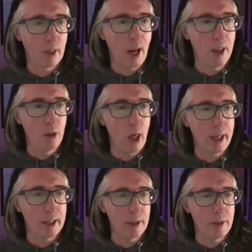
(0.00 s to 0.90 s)

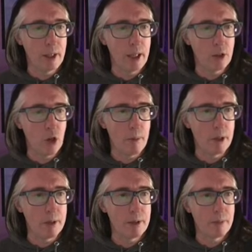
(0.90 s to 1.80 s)
Unlike the
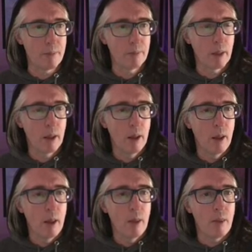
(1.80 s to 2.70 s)
Germans,
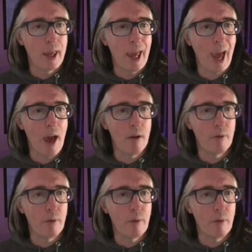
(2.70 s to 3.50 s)
they have